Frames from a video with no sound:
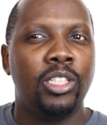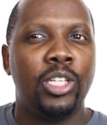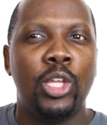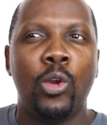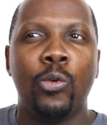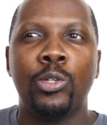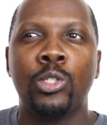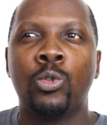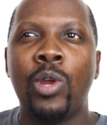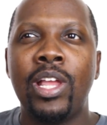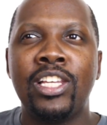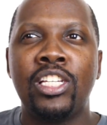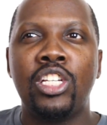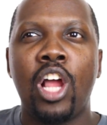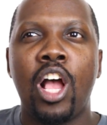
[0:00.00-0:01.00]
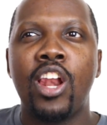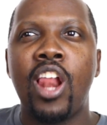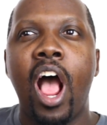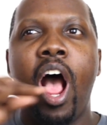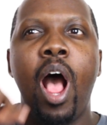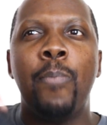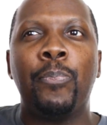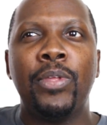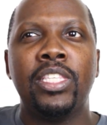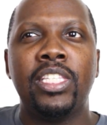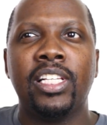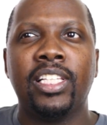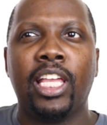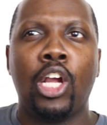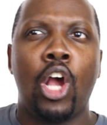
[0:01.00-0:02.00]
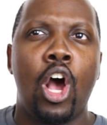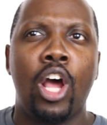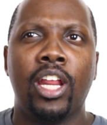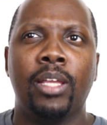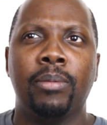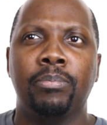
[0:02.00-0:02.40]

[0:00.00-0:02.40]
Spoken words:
You know, it was Red John up until they caught